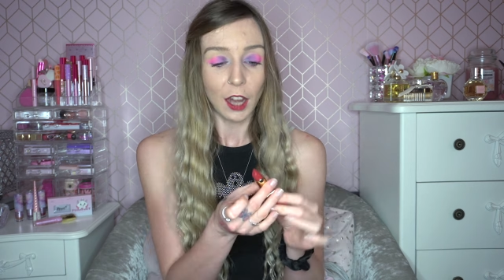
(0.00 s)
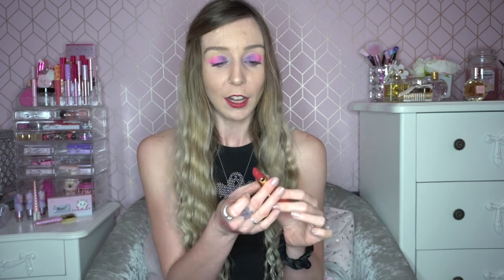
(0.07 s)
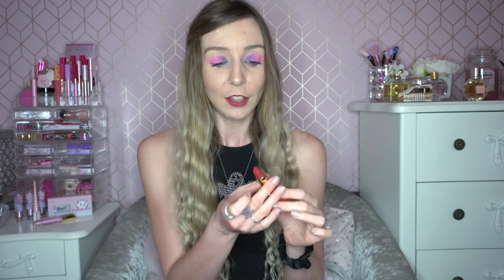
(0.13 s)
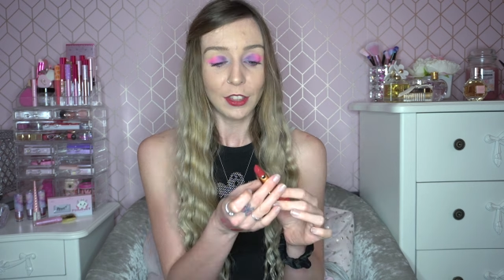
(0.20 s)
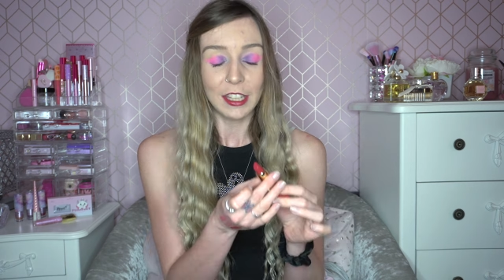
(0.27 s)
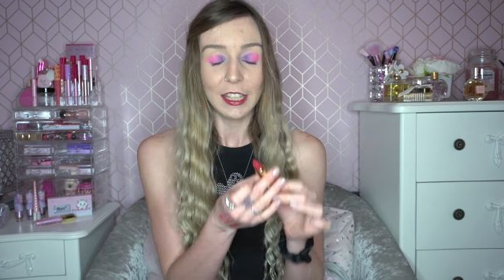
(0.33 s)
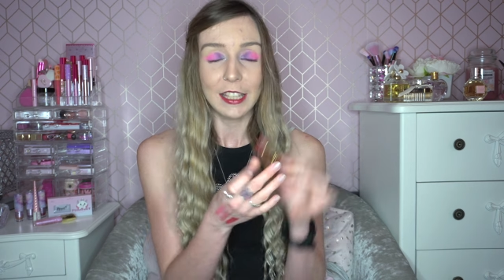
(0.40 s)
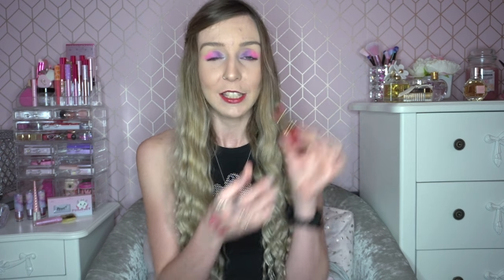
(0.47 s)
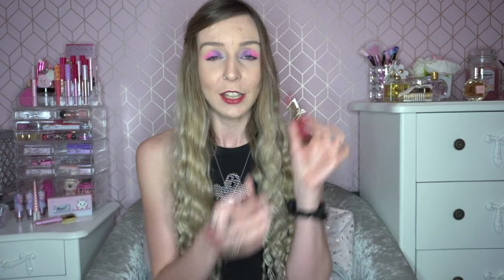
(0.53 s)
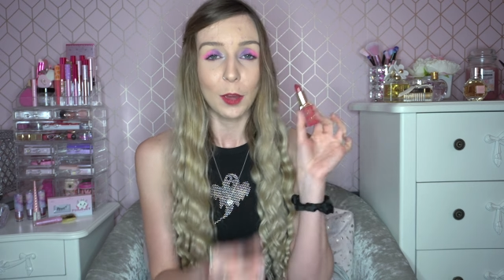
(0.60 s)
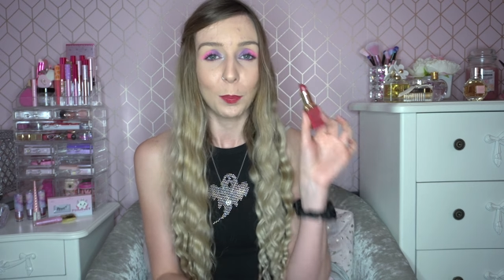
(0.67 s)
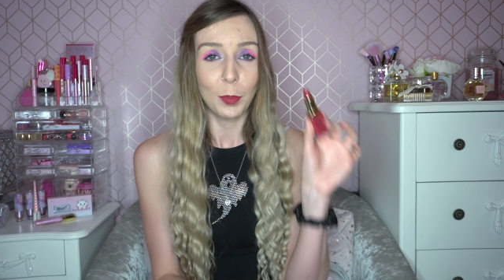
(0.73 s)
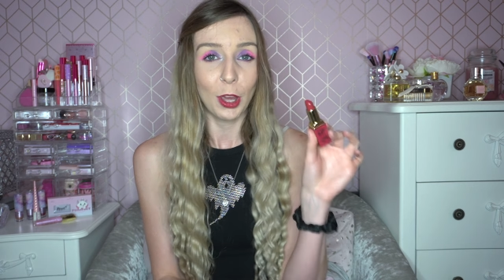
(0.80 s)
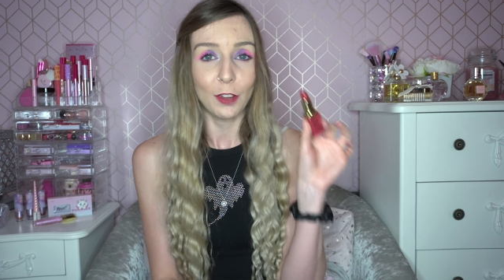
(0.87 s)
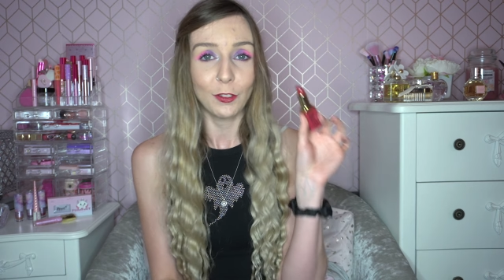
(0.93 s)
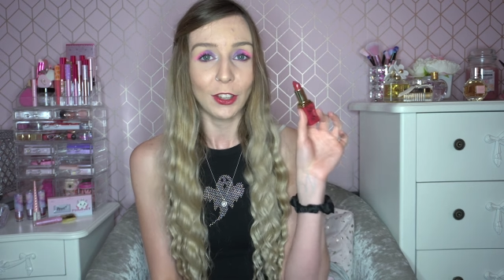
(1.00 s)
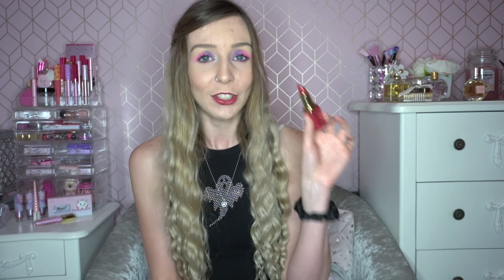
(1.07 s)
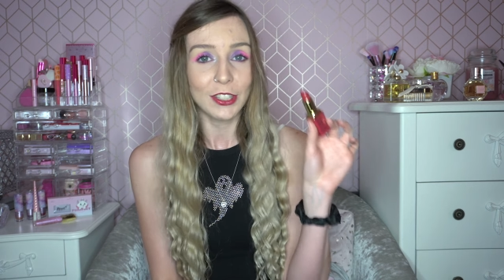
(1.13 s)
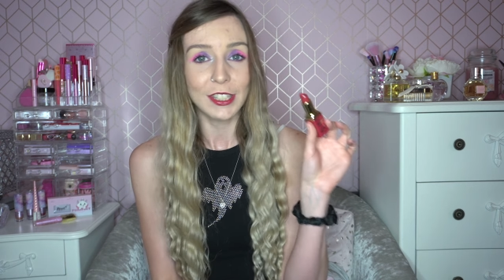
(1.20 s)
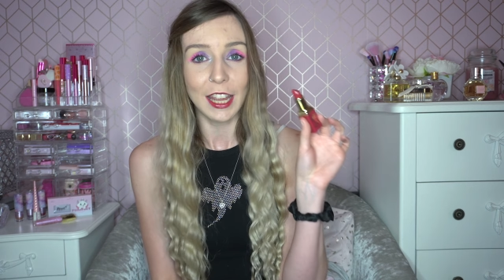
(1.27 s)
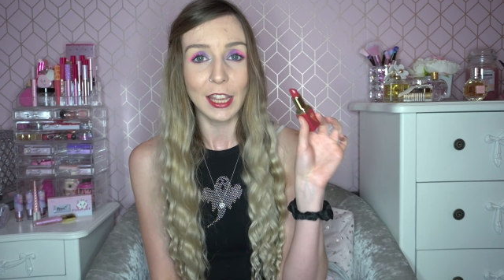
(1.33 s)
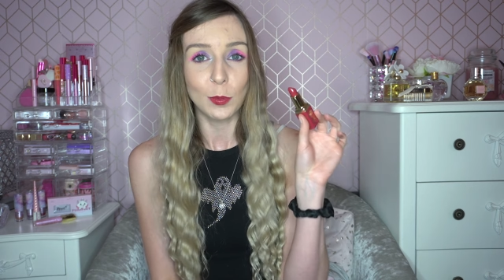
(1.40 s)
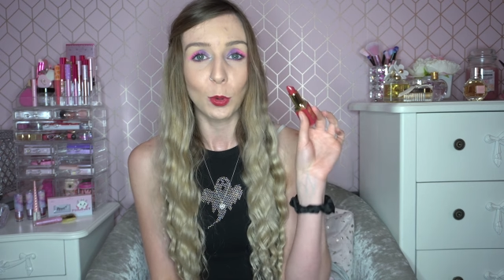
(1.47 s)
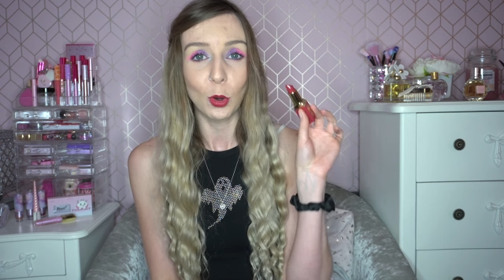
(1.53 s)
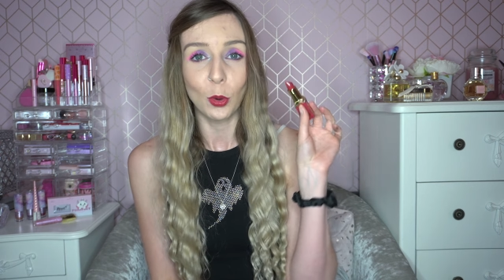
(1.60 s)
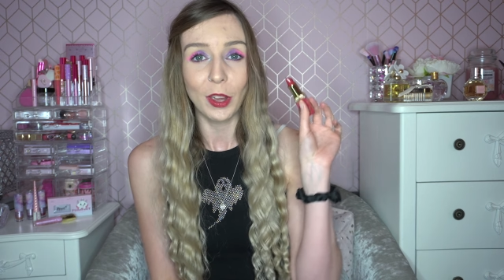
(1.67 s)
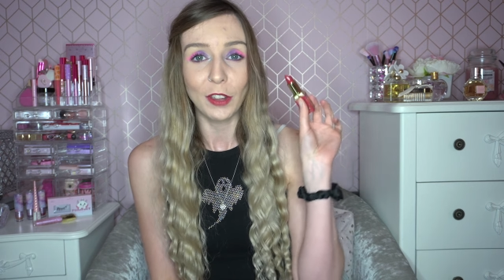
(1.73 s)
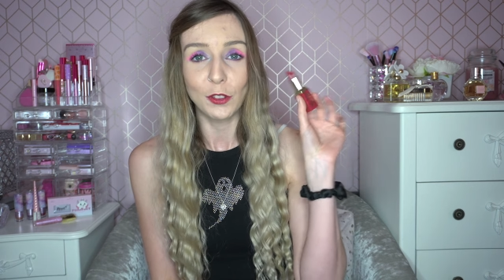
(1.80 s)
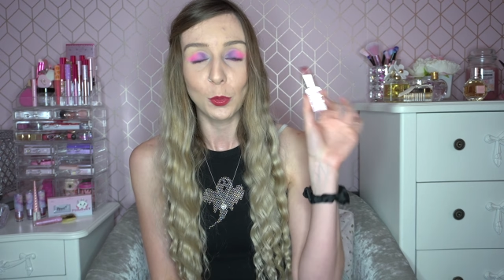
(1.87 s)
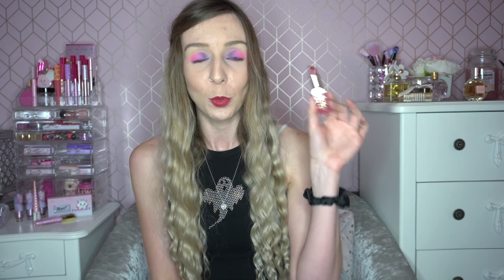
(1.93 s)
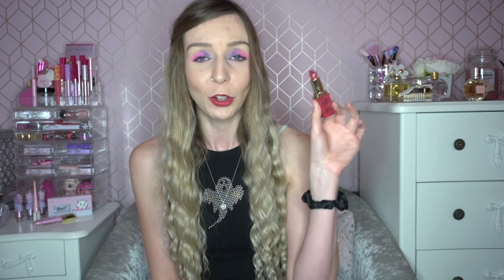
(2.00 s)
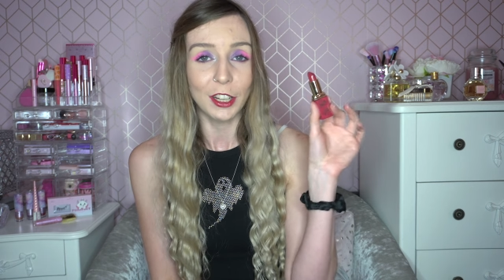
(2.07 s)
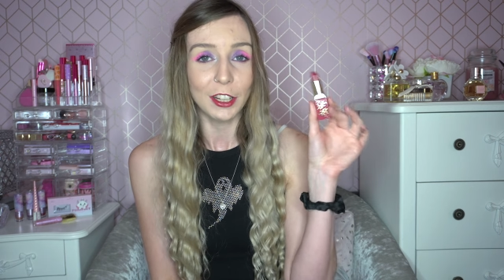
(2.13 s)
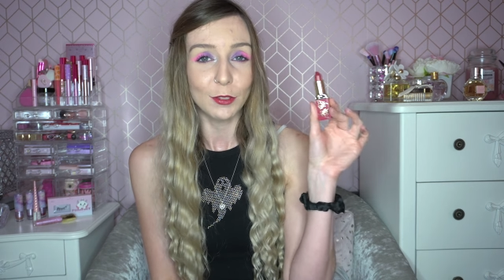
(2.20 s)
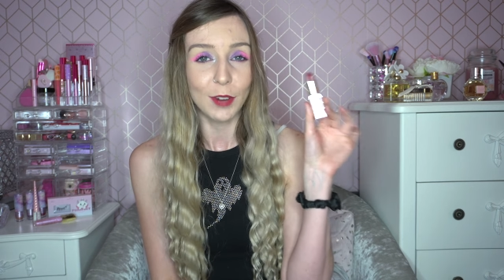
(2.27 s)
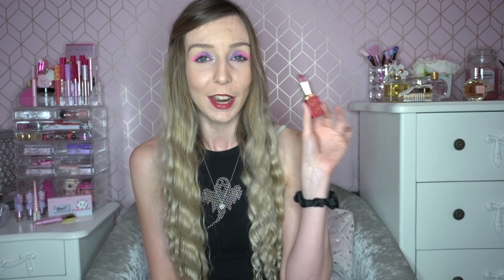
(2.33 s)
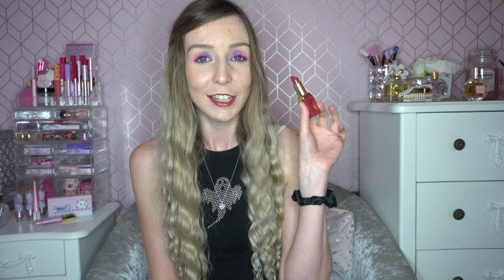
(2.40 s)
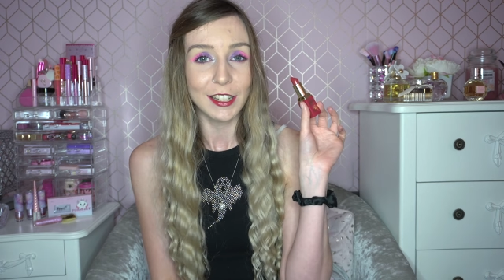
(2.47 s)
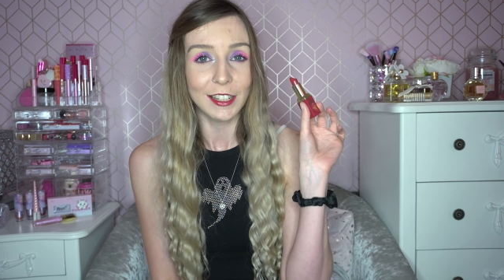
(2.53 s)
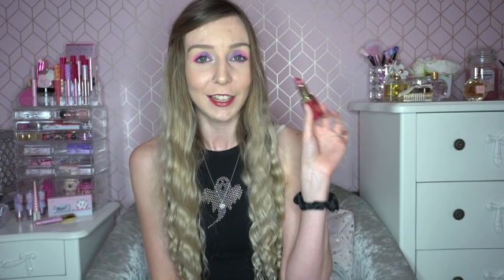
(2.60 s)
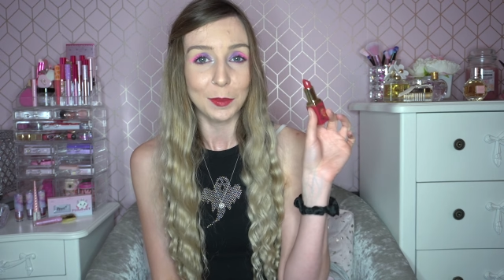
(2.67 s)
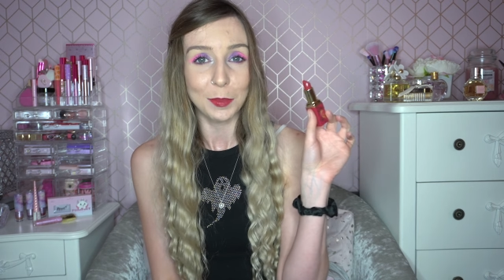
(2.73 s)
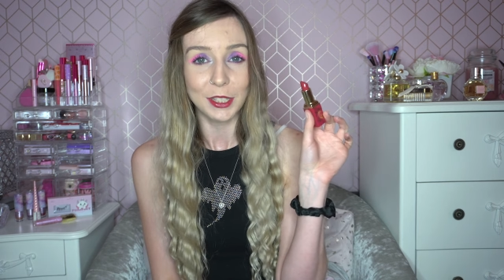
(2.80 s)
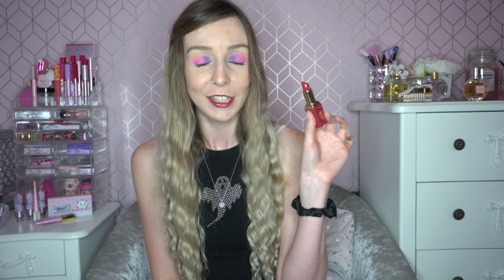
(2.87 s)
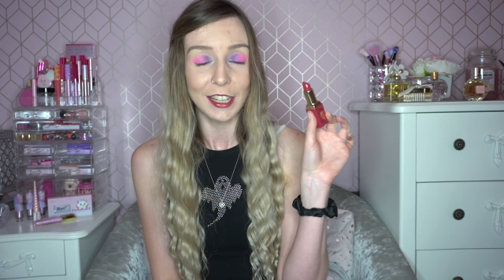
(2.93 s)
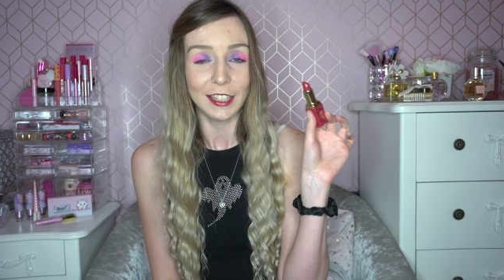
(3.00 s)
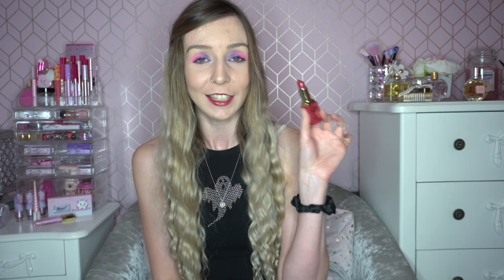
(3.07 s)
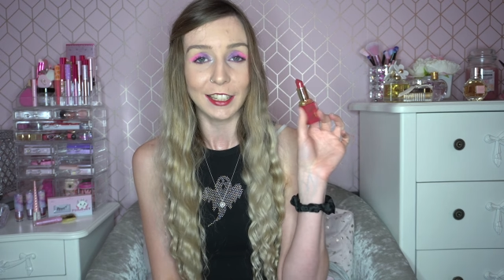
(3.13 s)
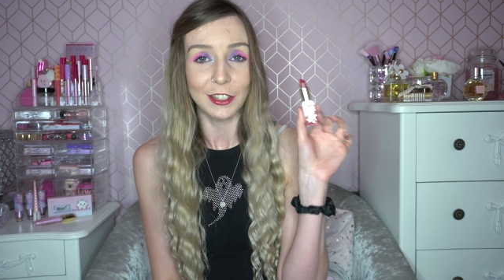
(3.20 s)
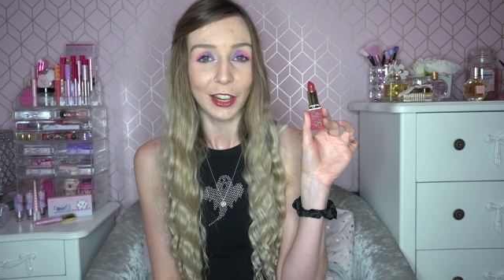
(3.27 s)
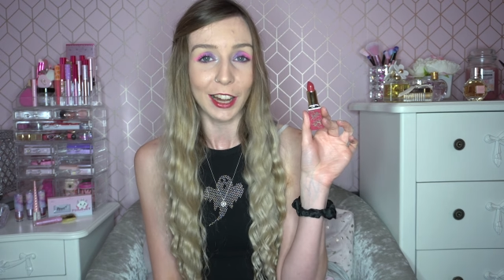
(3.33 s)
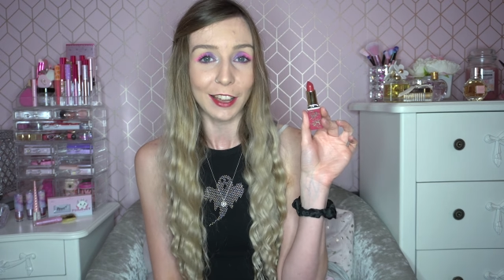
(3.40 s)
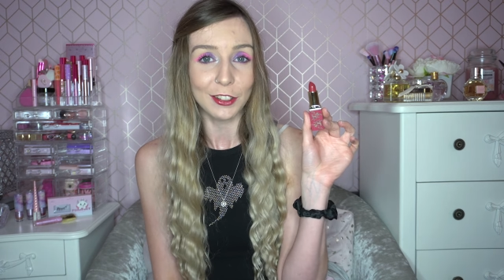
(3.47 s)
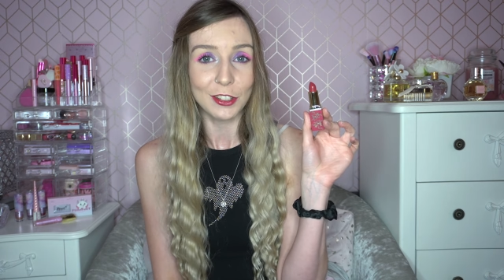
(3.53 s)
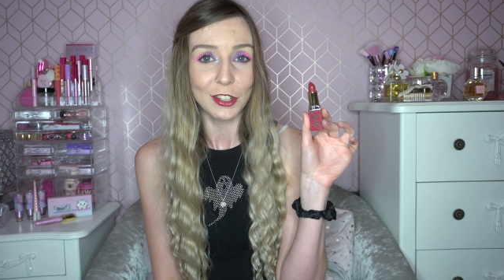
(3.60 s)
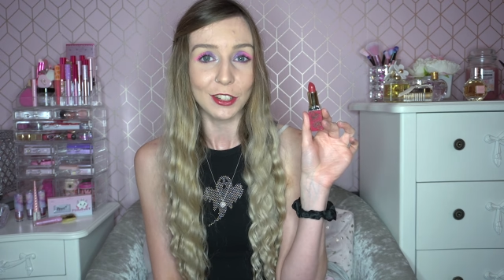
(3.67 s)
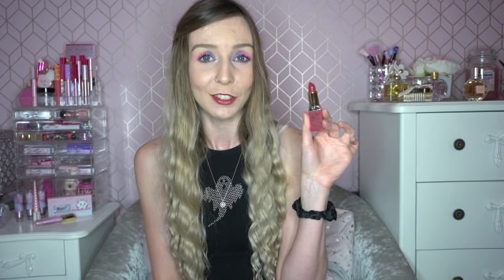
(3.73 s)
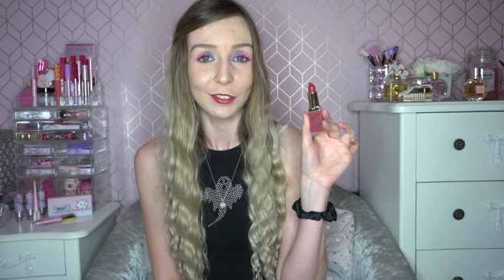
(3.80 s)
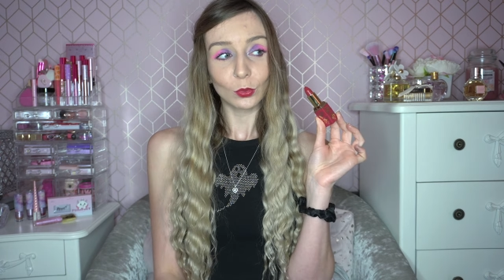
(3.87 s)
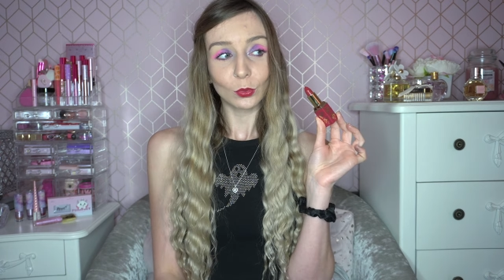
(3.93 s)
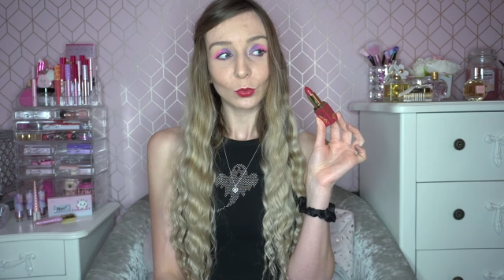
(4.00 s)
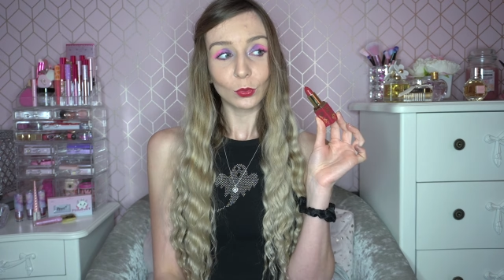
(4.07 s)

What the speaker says: and I think it's a perfect staple if you're wanting a red lipstick in your collection.